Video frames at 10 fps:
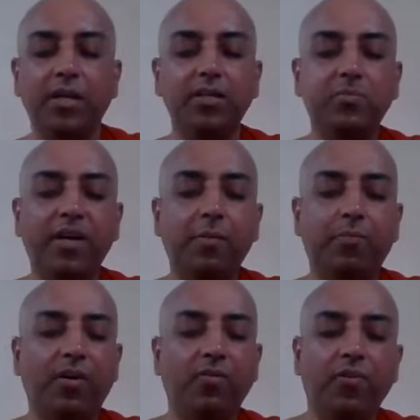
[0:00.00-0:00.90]
is made
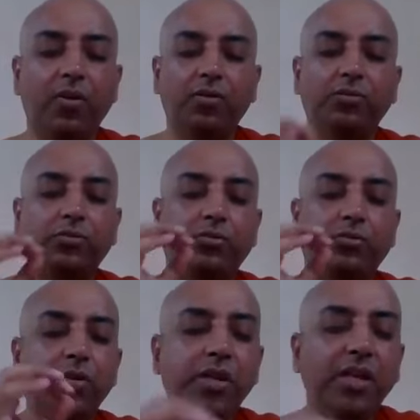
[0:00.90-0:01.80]
up of
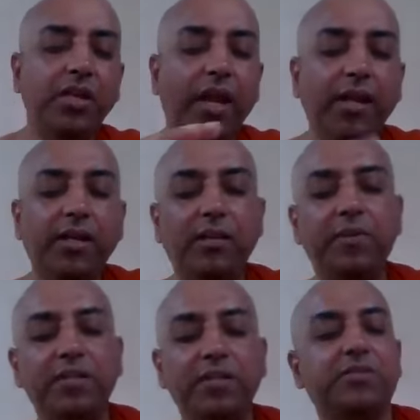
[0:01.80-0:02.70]
28
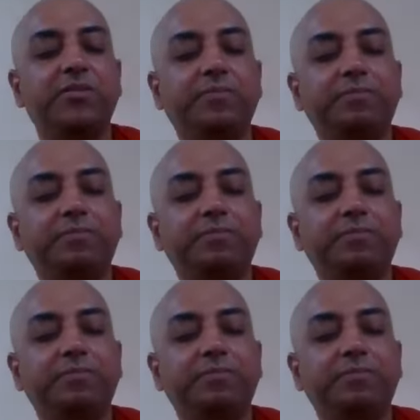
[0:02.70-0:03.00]
elements.